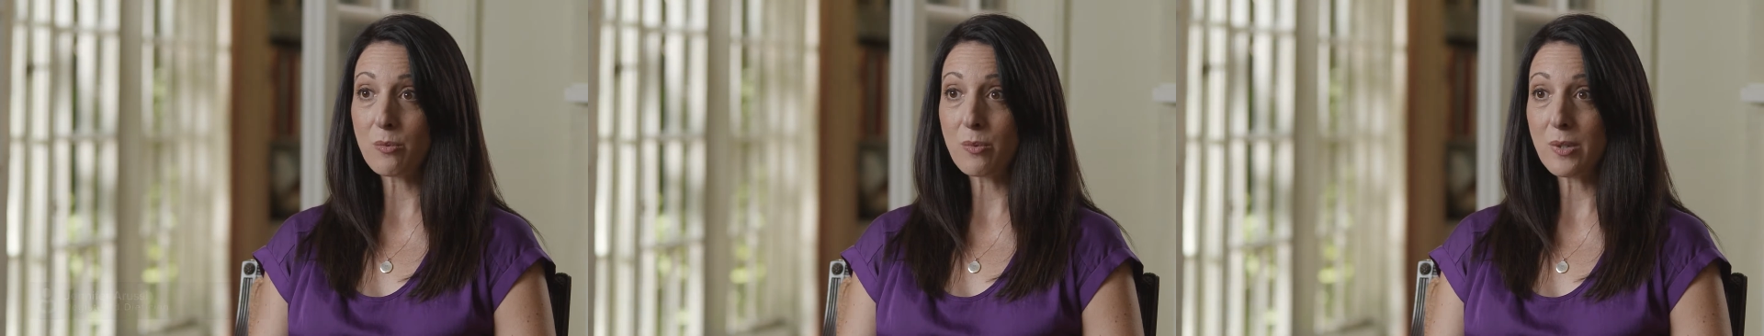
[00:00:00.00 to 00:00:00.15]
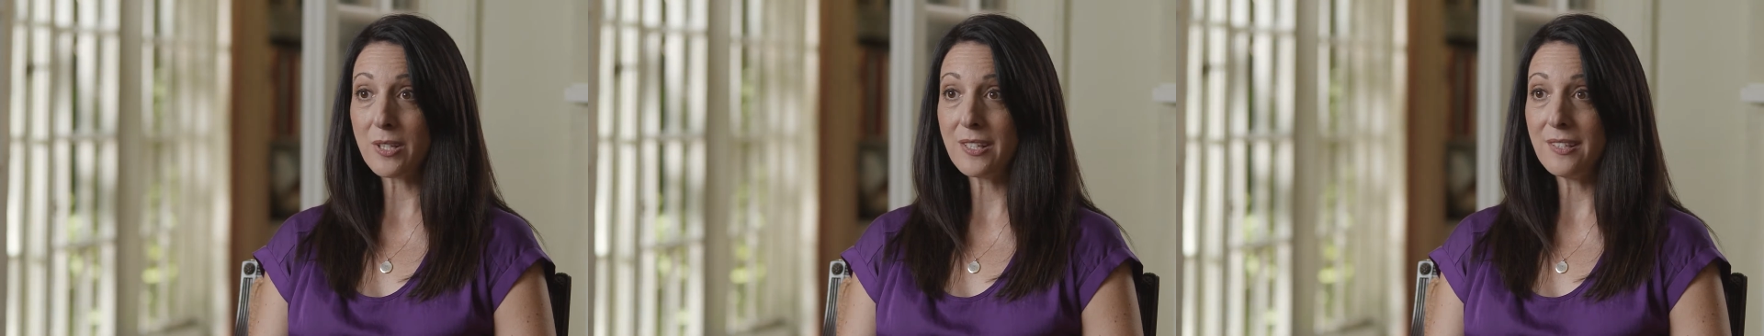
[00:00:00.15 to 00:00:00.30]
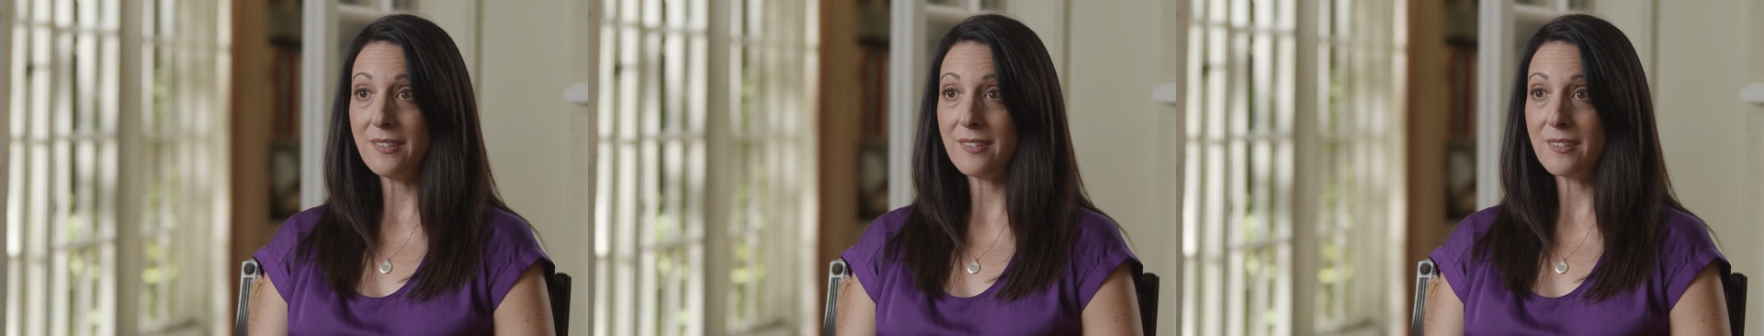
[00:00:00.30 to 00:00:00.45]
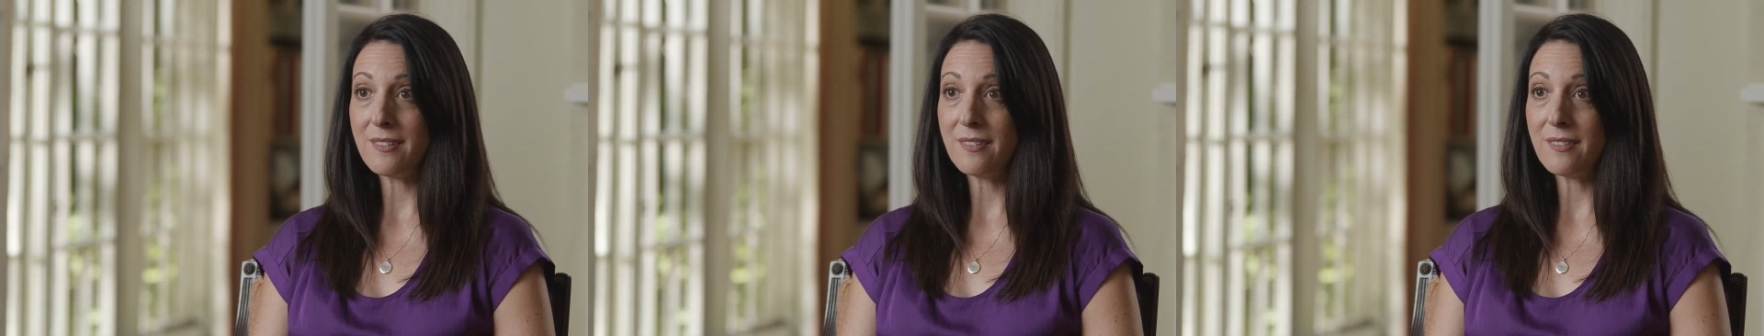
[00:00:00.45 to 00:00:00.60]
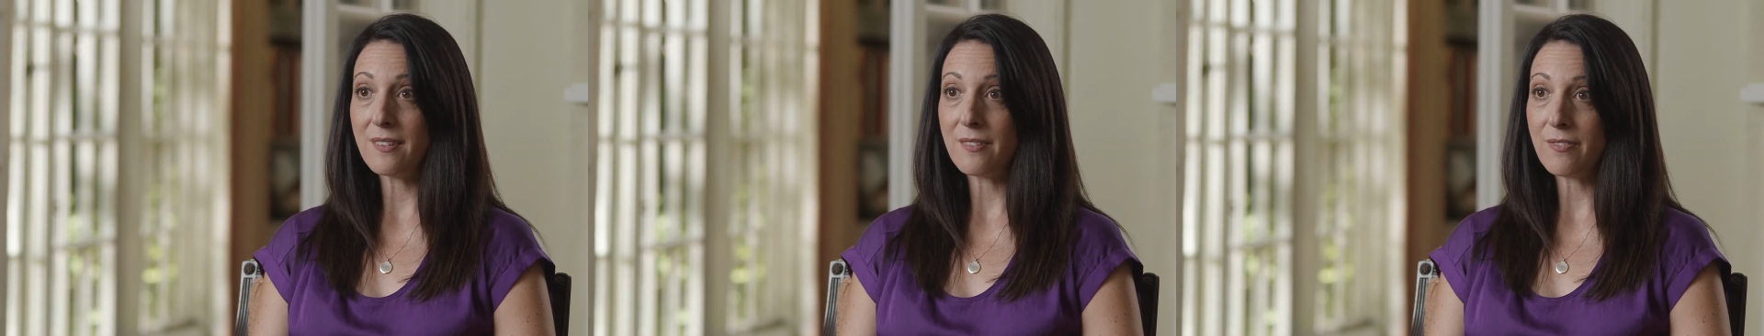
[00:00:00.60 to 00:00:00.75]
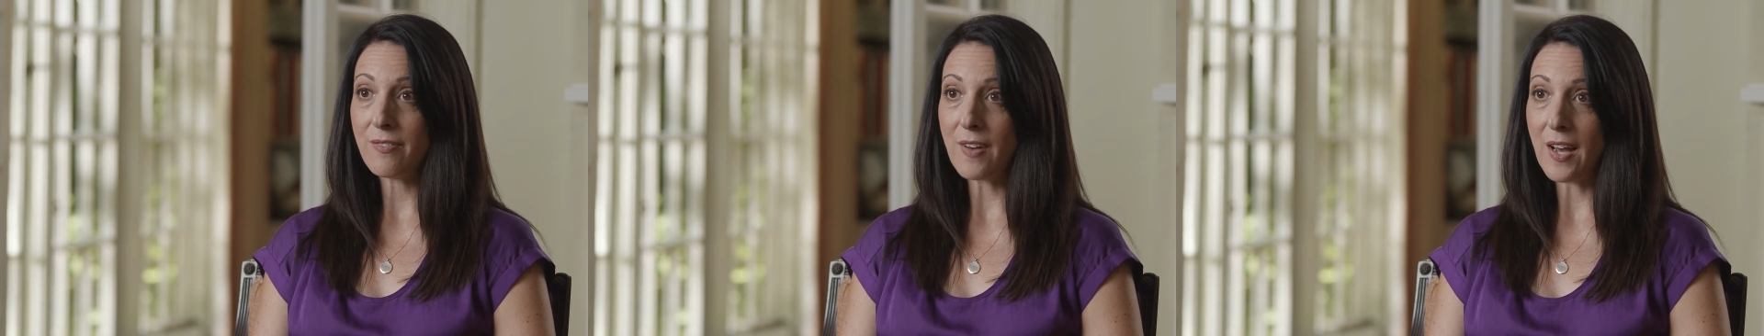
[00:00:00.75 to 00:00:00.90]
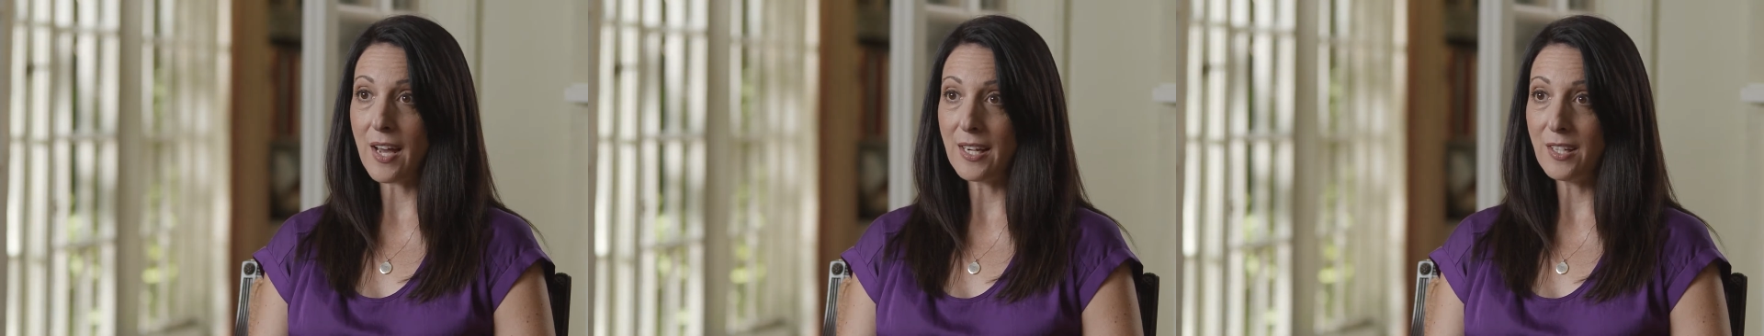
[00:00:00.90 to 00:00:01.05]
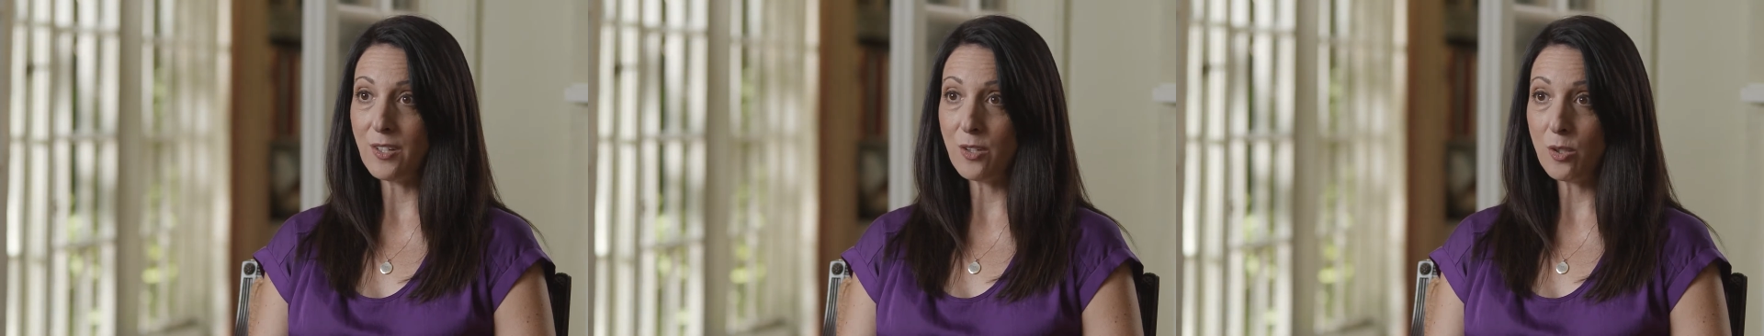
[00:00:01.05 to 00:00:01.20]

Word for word: really didn't define